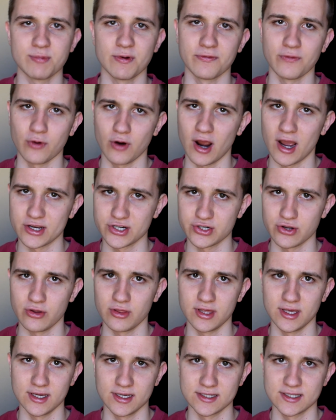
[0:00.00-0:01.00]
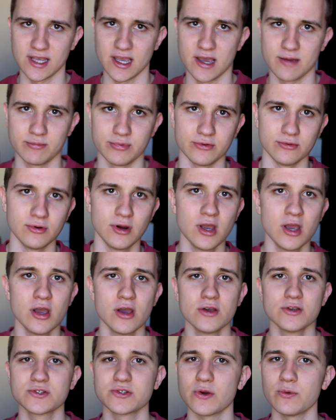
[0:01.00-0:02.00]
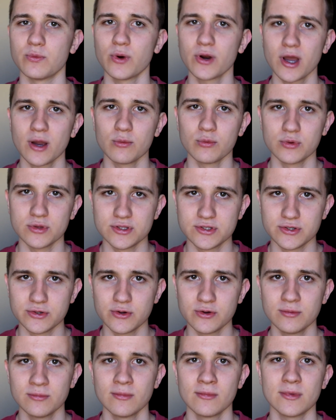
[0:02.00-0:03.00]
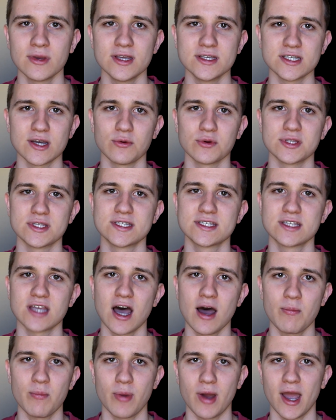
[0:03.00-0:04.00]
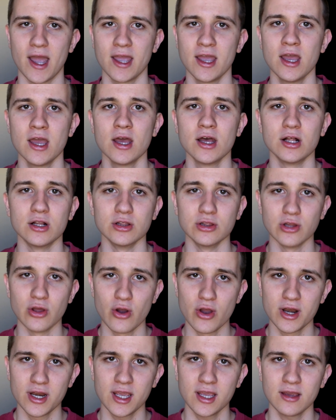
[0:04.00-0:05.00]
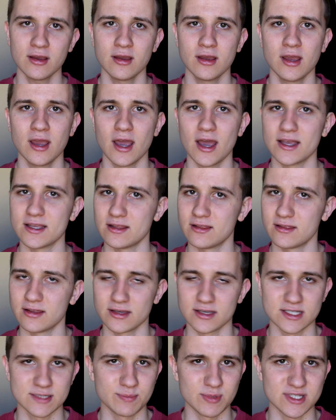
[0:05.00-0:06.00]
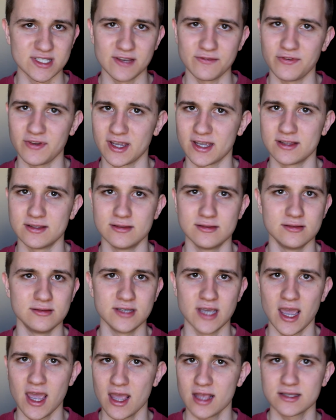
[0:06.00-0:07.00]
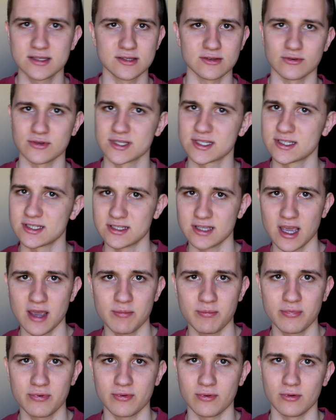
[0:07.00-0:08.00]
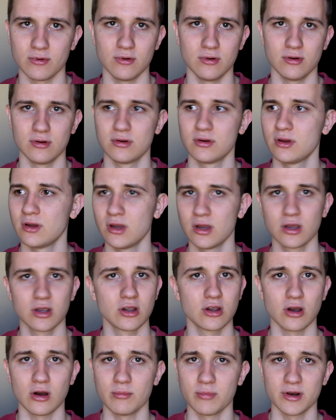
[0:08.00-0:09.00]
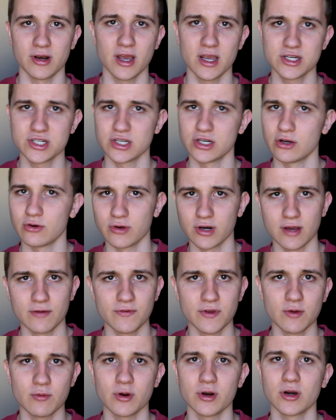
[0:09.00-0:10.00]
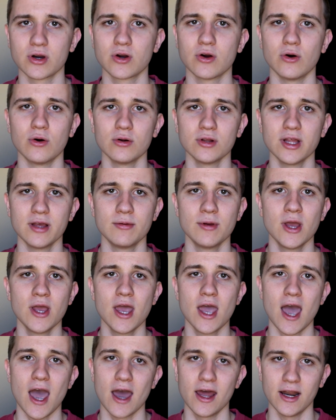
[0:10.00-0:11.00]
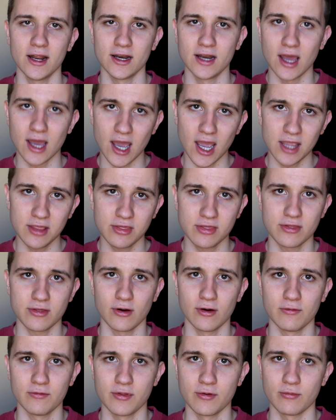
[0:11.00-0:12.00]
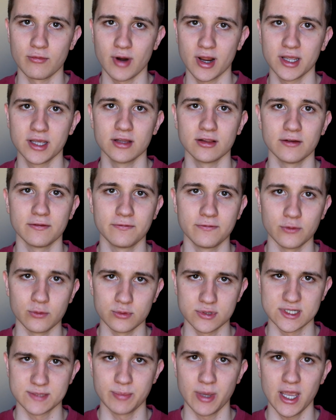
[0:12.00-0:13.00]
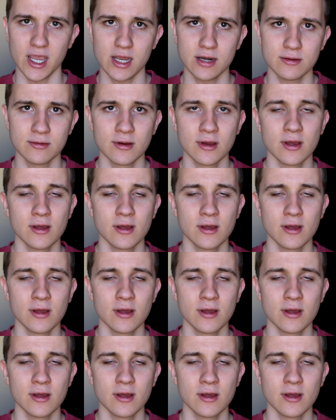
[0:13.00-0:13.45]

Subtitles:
before I show the example. So what I would do is I would start by learning the specific dance or step or combination or whatever you want to call it at 1/8 of the regular full speed.